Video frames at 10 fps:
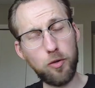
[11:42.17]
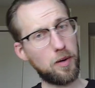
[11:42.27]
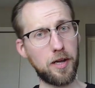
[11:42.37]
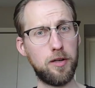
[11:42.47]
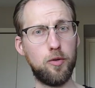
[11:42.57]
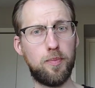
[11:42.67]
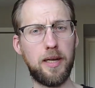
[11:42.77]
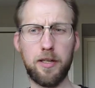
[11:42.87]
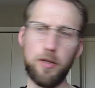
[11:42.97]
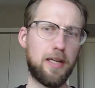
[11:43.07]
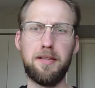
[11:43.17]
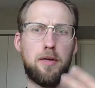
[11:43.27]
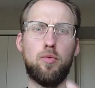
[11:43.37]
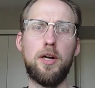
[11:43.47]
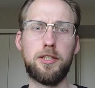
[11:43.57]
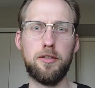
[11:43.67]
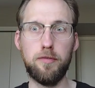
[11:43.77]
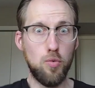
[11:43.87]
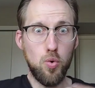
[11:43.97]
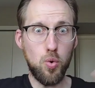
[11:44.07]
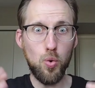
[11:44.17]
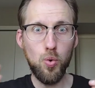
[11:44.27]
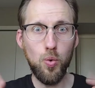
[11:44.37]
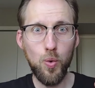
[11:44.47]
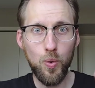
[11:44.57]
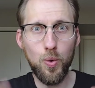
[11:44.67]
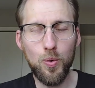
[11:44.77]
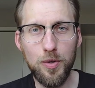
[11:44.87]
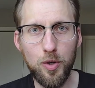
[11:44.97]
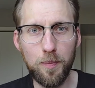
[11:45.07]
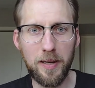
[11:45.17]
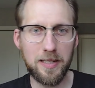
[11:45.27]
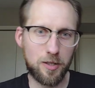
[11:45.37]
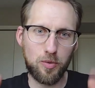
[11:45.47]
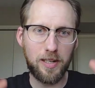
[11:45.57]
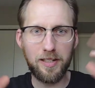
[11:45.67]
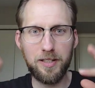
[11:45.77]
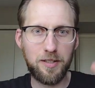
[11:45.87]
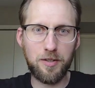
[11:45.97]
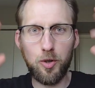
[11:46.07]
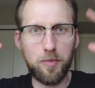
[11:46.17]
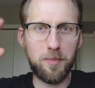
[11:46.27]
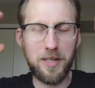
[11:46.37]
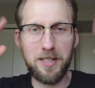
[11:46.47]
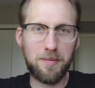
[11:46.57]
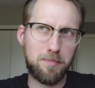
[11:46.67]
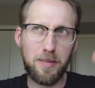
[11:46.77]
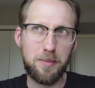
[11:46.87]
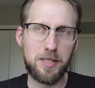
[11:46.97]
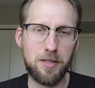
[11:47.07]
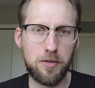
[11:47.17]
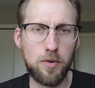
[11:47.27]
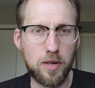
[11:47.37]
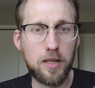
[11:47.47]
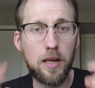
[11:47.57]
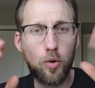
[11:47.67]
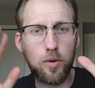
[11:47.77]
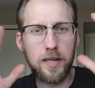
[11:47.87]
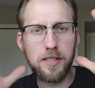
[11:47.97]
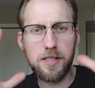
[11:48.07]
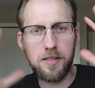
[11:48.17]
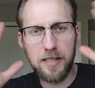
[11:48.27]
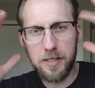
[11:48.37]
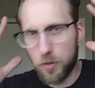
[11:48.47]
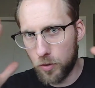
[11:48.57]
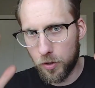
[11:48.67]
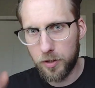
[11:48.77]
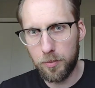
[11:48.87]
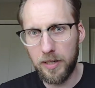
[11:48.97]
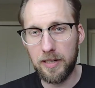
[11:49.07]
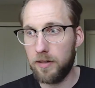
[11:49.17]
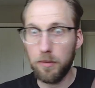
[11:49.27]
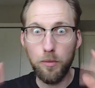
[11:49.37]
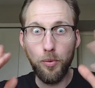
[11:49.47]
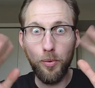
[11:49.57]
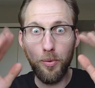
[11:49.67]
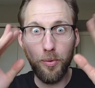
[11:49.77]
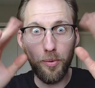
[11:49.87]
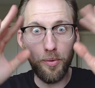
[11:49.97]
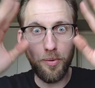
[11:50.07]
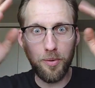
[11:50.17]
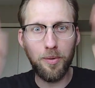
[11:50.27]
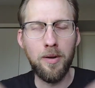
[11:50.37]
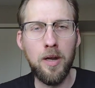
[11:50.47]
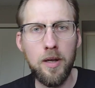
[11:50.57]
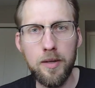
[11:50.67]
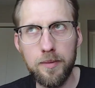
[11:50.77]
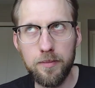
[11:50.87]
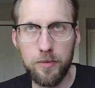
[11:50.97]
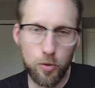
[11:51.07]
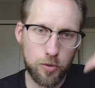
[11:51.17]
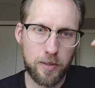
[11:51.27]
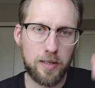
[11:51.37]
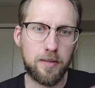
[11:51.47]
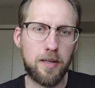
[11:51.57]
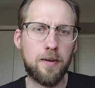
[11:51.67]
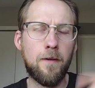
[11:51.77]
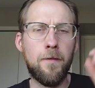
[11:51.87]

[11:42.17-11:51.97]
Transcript: You buy a new pen, you get that rush of, ooh, new pen, adrenaline, dopamine, maybe serotonin, like all kinds of things go on in your brain, like, no adrenaline then.